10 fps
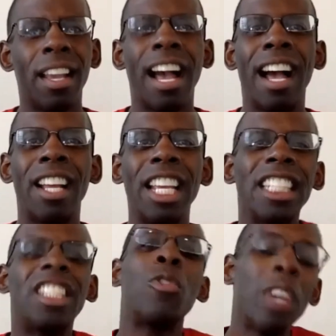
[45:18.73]
Is
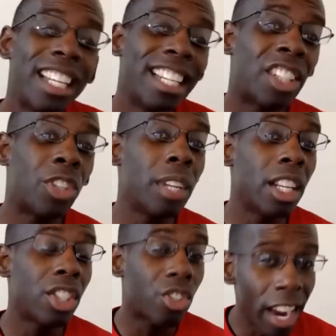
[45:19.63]
it really that you need
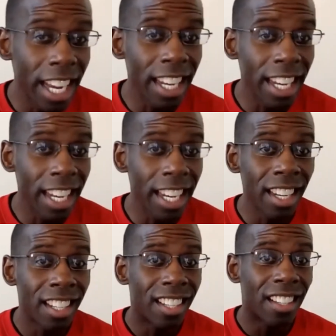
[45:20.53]
training,
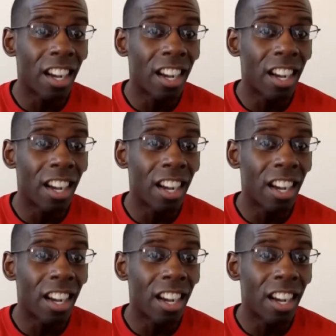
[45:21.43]
or that